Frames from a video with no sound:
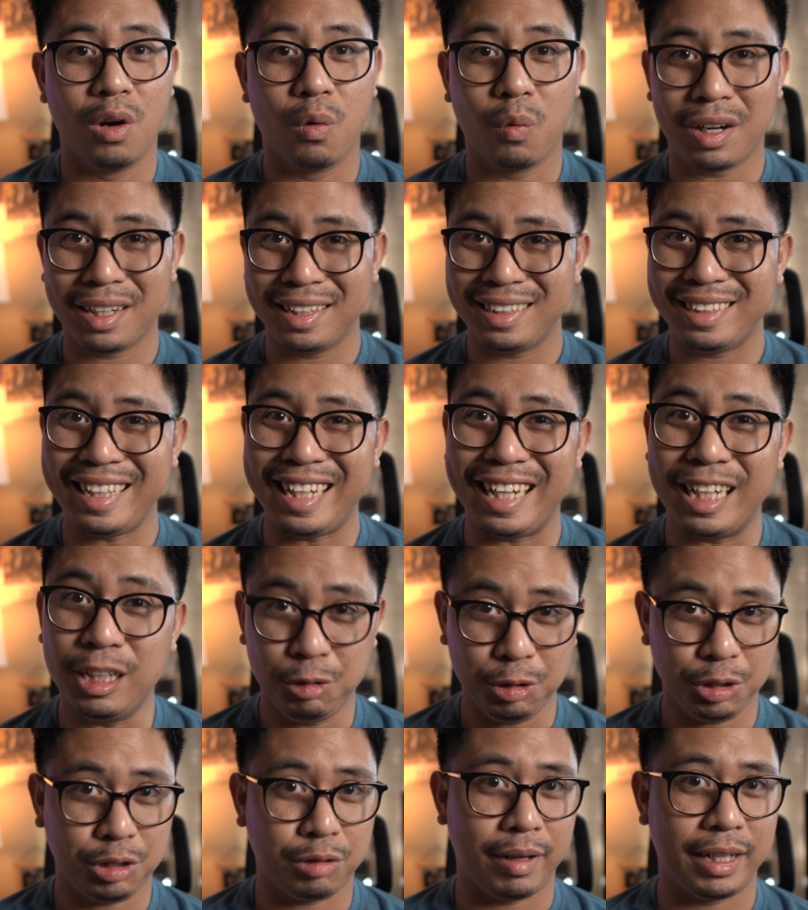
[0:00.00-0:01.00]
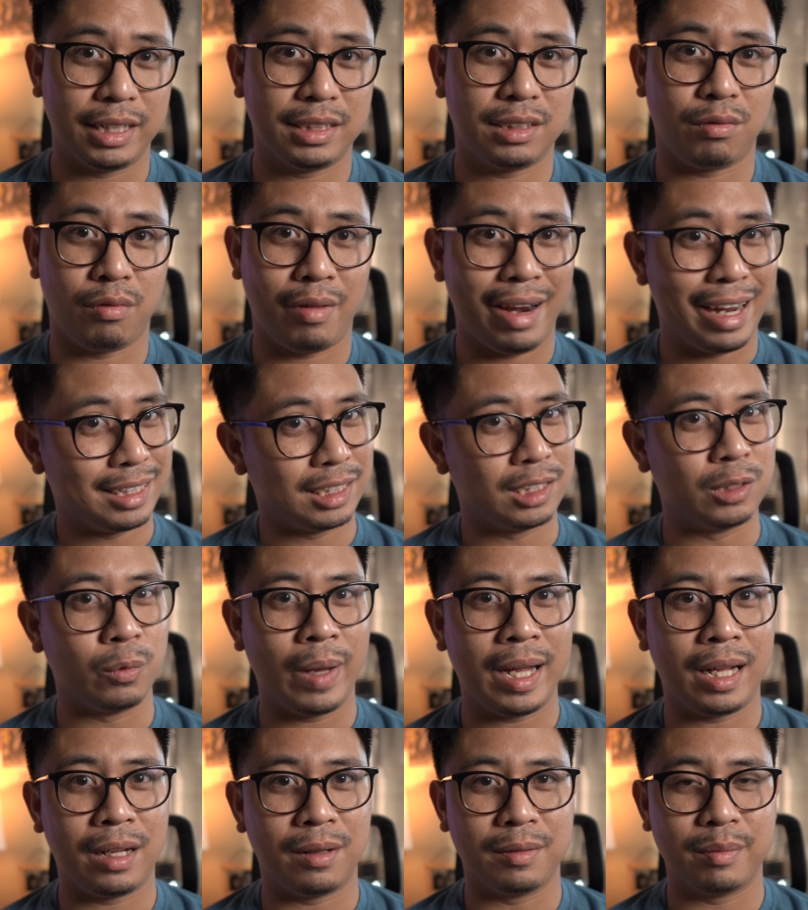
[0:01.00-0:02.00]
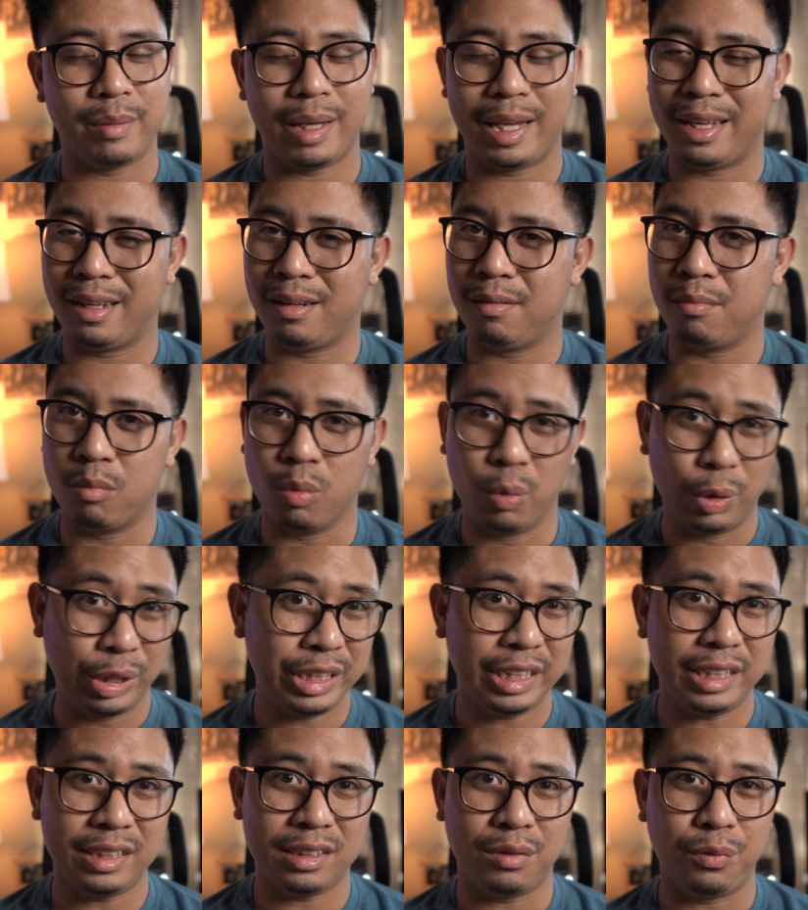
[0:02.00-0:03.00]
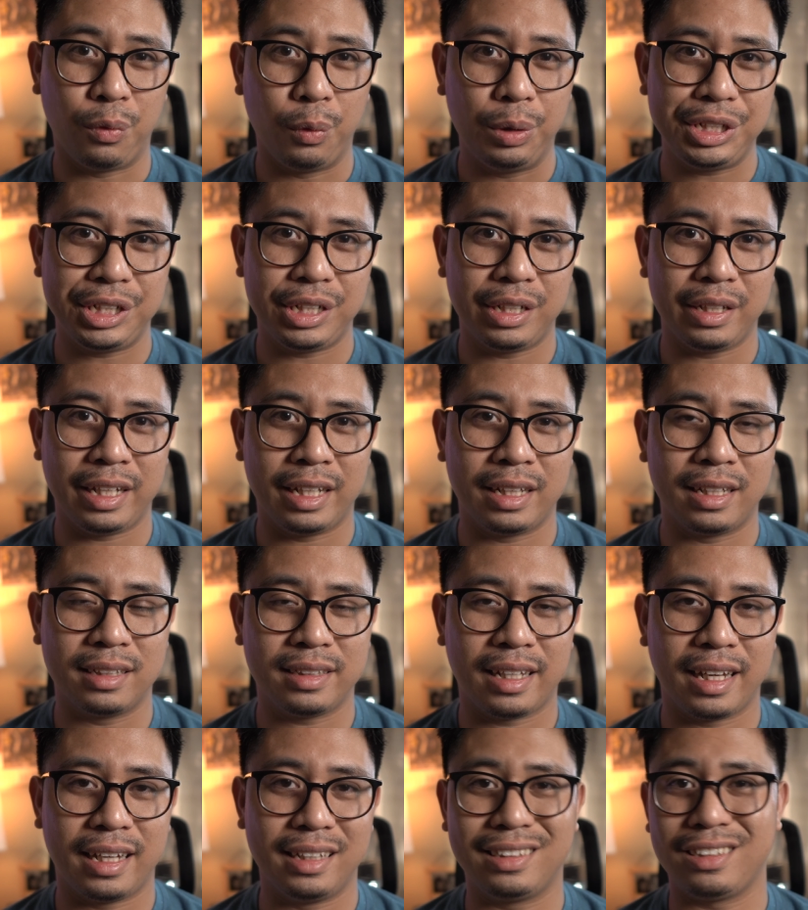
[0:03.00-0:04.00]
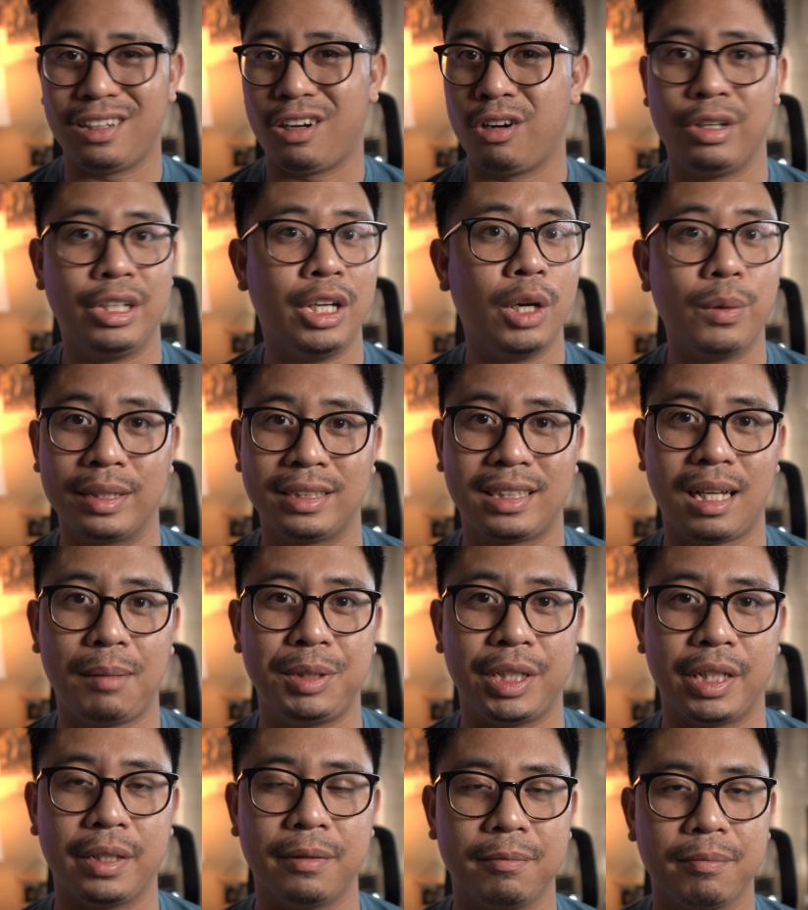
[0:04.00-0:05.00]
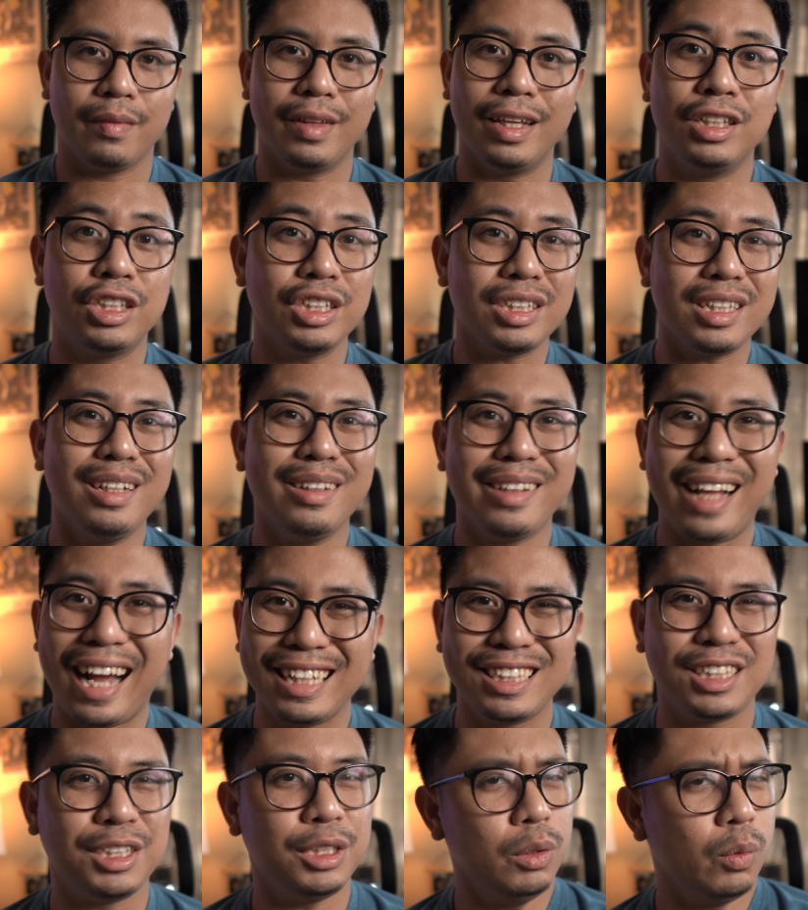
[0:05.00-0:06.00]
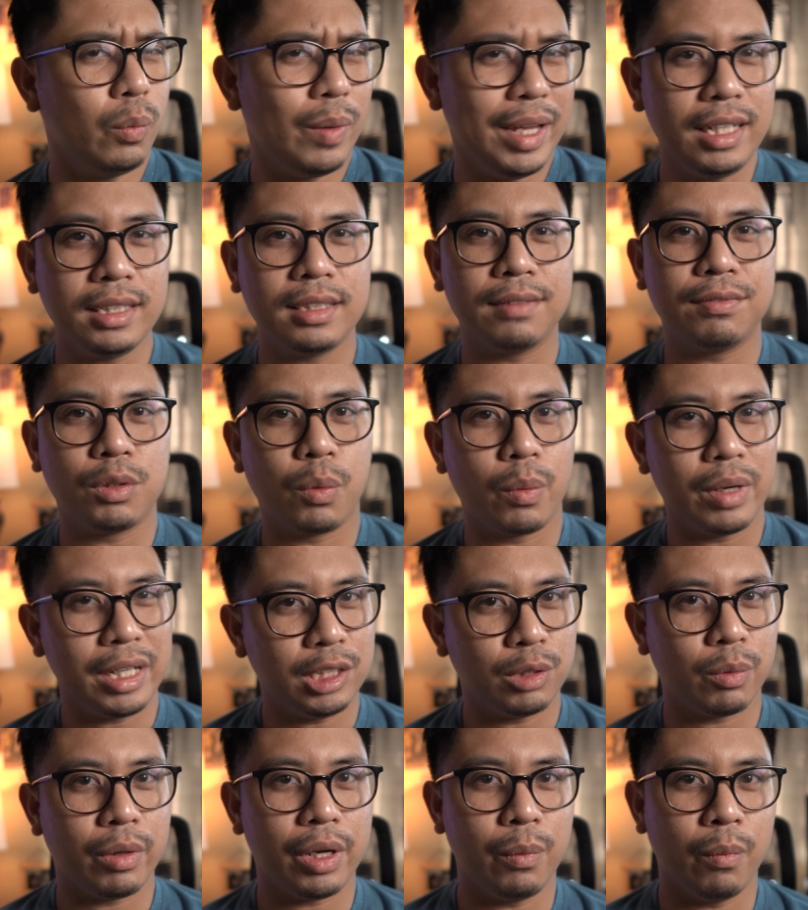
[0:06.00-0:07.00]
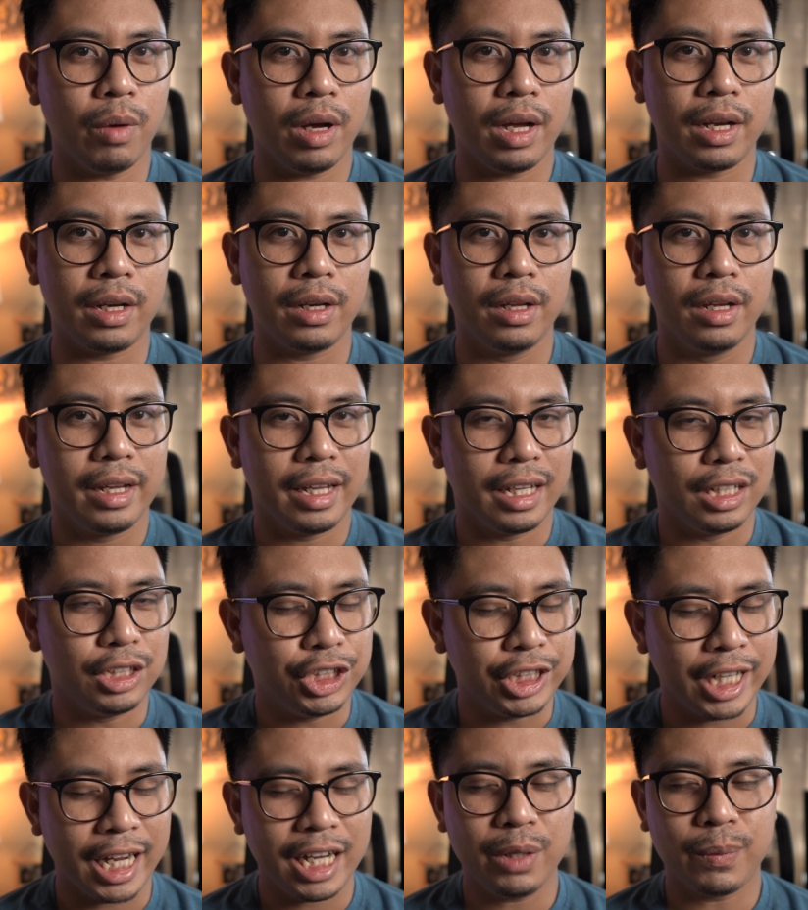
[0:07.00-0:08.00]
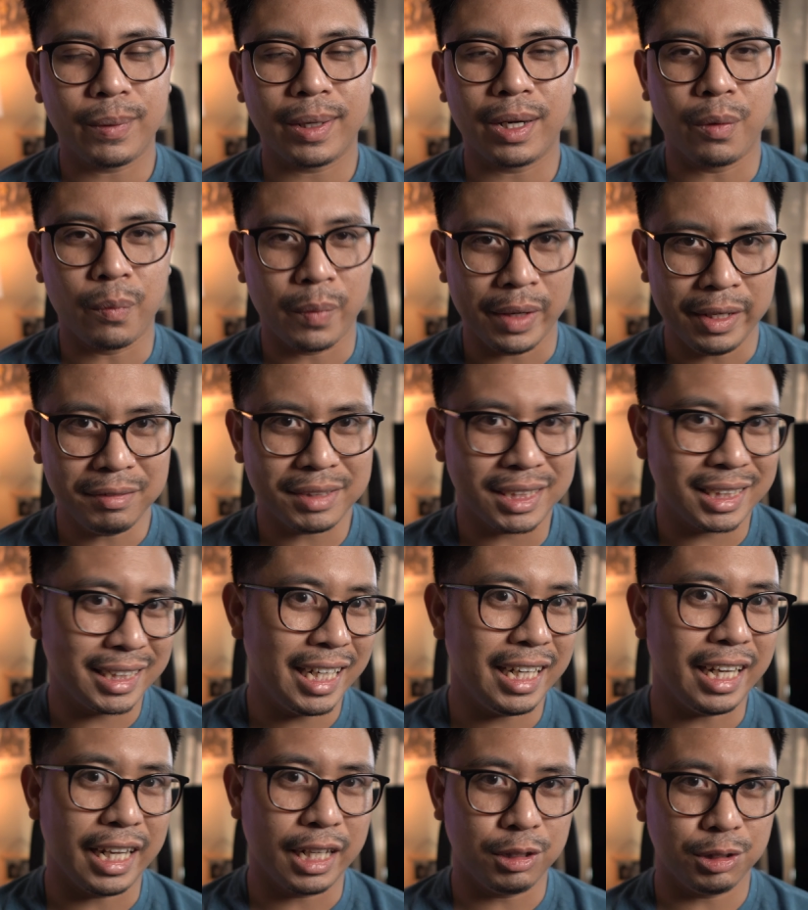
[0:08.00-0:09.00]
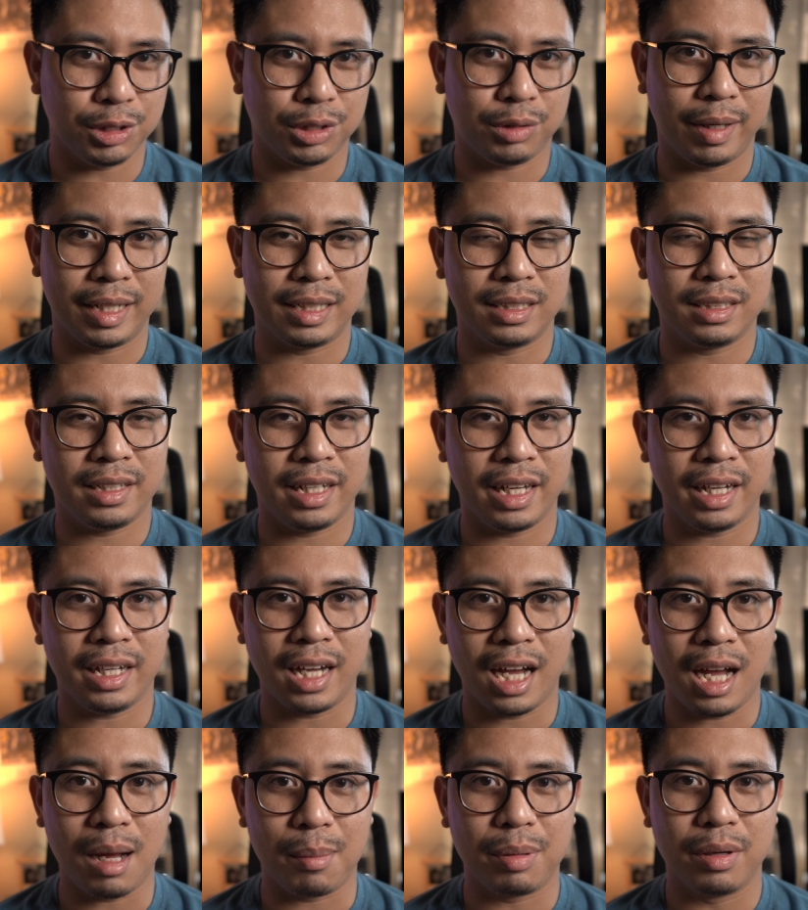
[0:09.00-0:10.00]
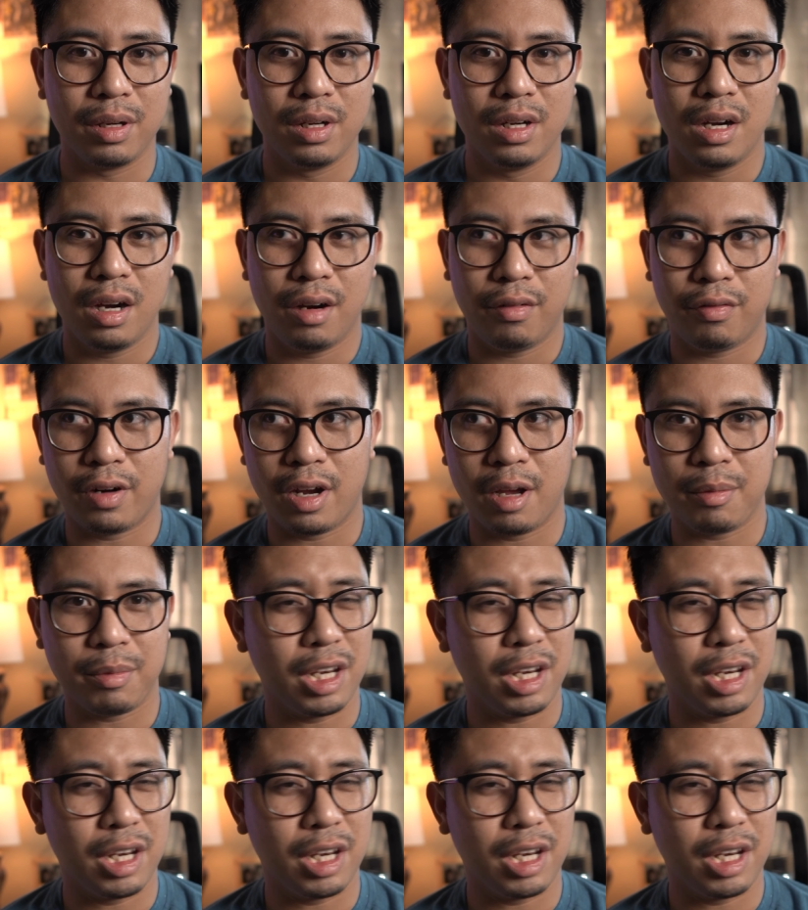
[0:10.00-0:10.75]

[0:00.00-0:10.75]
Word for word: we're going to see interest rates rise as well. And mortgages, unfortunately, in this case, are no exception. In just the last 2 weeks of 2021, in January, we've seen interest rates tick up from,